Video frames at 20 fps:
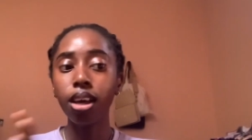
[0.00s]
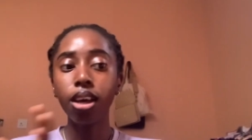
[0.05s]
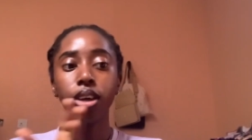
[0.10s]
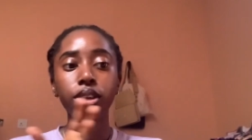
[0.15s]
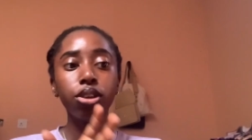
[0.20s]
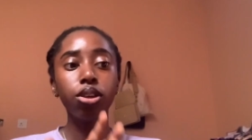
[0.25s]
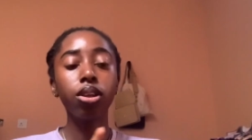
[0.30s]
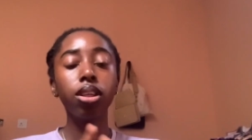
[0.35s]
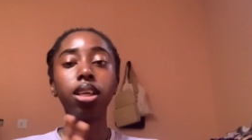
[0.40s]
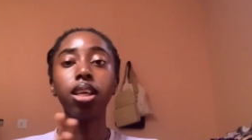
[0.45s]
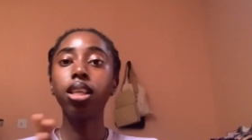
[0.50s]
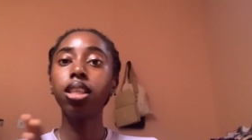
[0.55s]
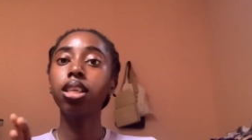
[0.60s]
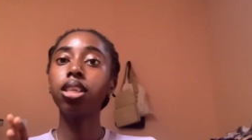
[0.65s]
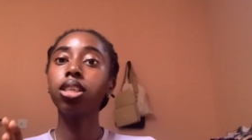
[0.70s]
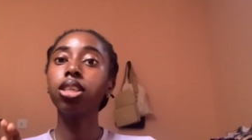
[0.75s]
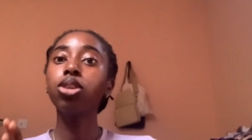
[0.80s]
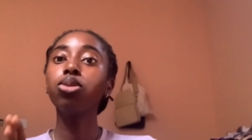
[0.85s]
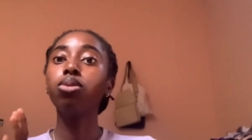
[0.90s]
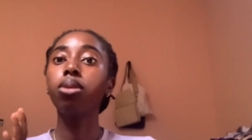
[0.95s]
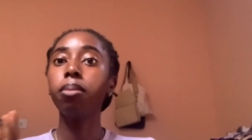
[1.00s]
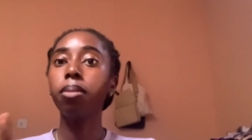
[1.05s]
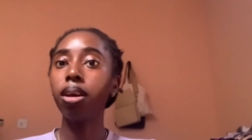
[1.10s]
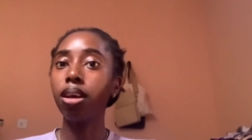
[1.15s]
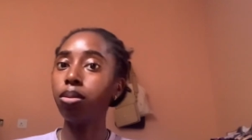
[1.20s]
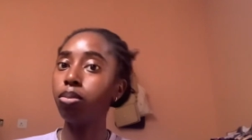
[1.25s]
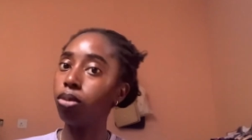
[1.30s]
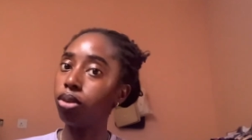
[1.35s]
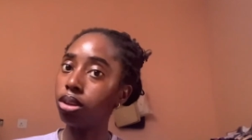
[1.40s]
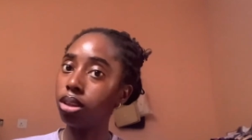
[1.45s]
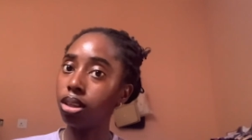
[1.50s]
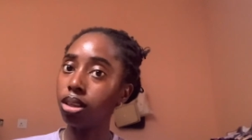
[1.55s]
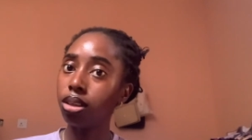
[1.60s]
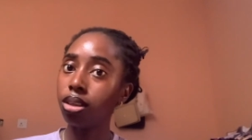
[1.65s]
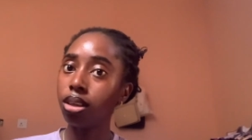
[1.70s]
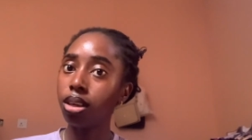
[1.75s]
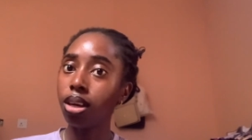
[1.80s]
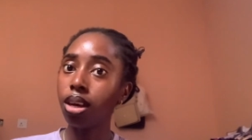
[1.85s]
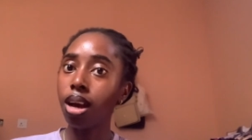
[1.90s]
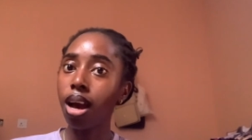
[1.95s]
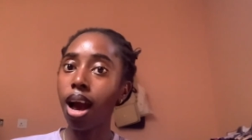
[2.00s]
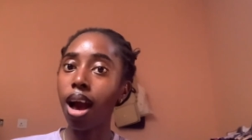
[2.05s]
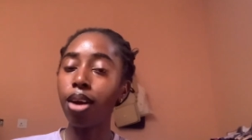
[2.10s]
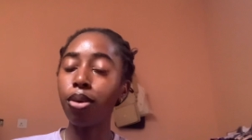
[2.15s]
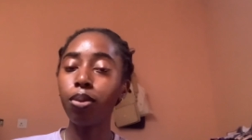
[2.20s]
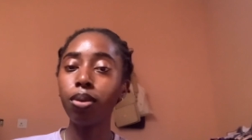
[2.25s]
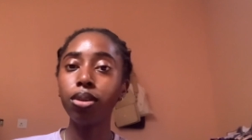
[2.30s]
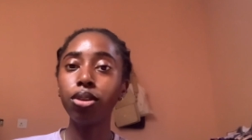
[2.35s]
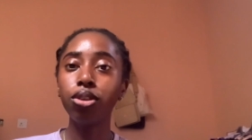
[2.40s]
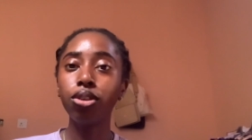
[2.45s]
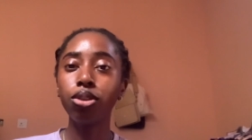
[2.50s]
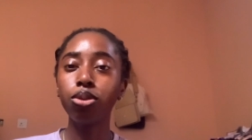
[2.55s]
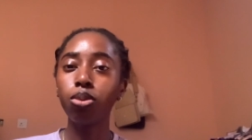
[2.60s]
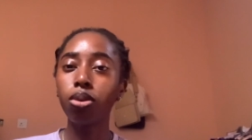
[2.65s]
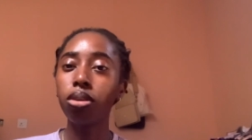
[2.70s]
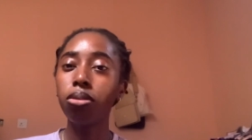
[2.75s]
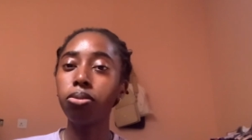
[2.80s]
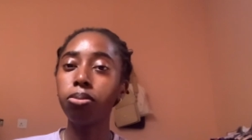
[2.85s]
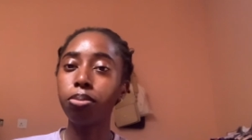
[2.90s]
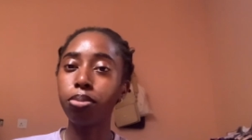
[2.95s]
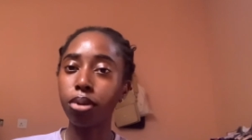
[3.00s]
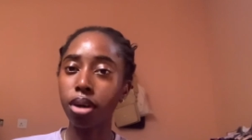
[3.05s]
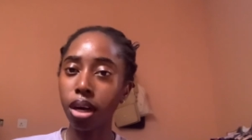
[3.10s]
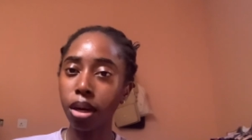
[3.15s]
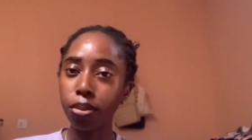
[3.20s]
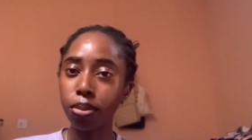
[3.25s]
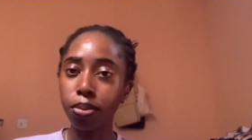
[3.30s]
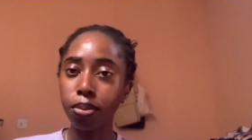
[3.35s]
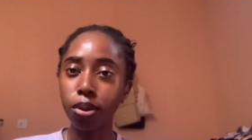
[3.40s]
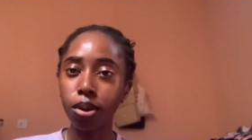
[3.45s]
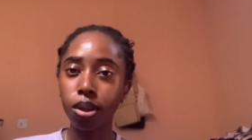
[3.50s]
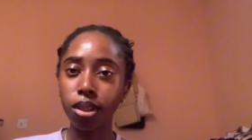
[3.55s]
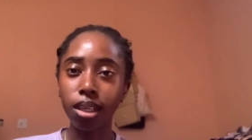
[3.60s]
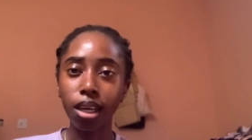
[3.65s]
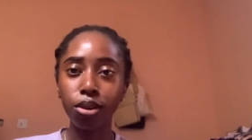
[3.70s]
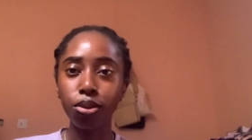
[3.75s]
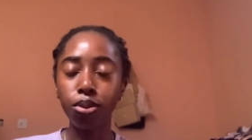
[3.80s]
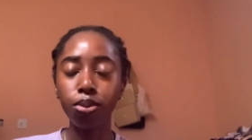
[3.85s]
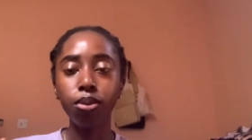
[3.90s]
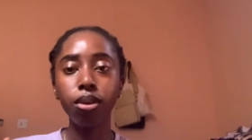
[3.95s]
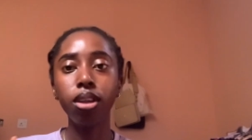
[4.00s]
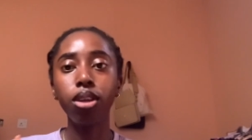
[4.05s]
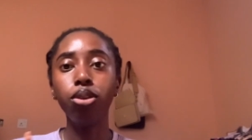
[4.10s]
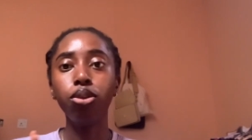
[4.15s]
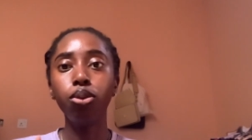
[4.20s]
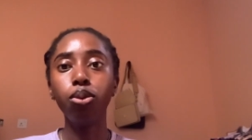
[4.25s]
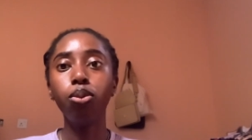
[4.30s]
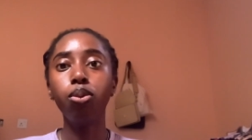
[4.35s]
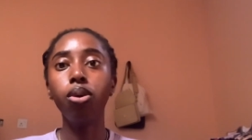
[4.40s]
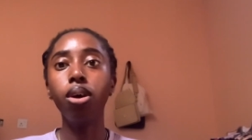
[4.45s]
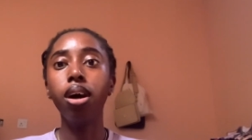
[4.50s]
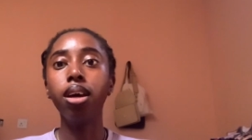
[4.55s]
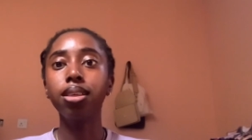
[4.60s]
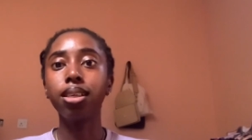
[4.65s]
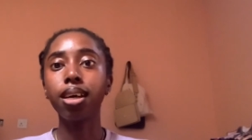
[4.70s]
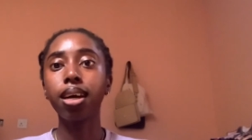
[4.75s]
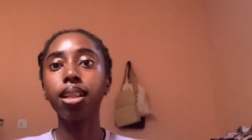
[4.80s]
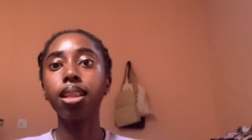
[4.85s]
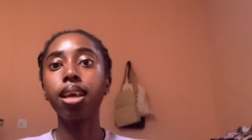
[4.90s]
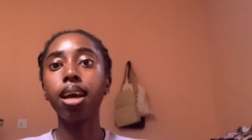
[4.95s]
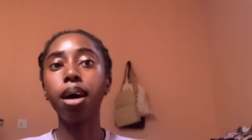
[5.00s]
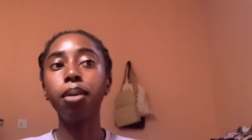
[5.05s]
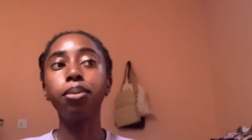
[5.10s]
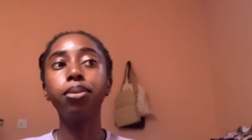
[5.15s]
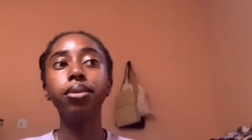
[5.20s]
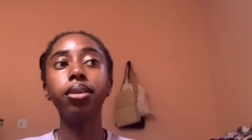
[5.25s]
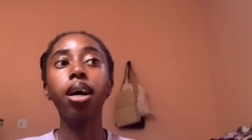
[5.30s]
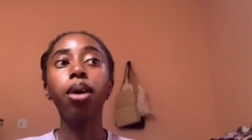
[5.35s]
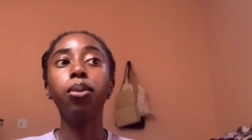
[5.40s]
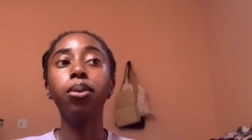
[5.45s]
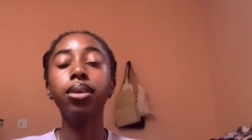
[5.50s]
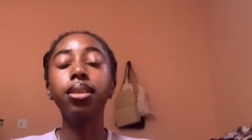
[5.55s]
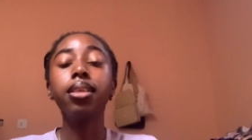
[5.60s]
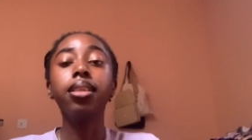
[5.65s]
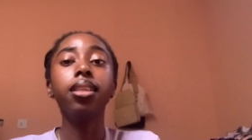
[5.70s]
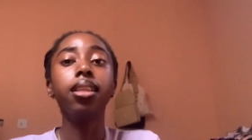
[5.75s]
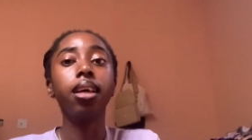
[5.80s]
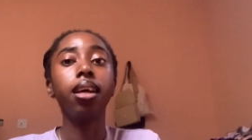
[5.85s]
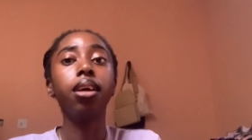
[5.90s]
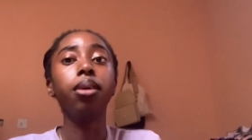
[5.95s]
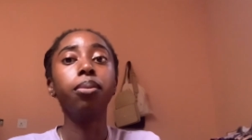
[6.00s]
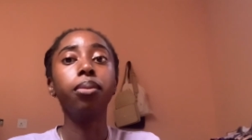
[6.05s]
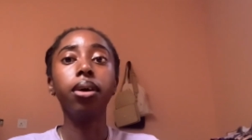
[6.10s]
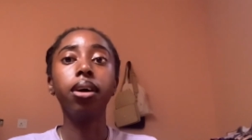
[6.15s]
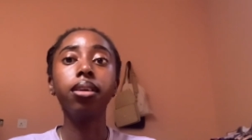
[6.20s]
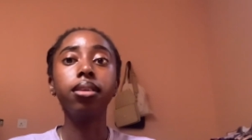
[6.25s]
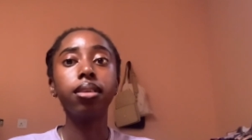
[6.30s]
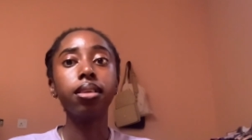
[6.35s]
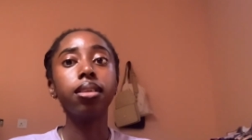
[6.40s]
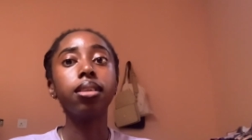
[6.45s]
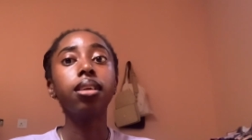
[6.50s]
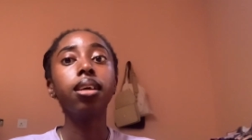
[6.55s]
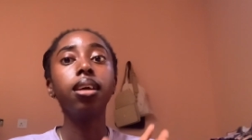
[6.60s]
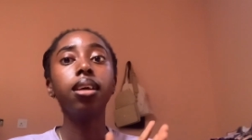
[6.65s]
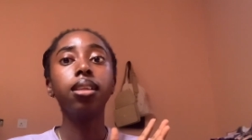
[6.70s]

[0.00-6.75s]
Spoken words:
So the indigents were paid money. I don't want to use the word bribe because I don't really know what exactly happened. I wasn't there in person.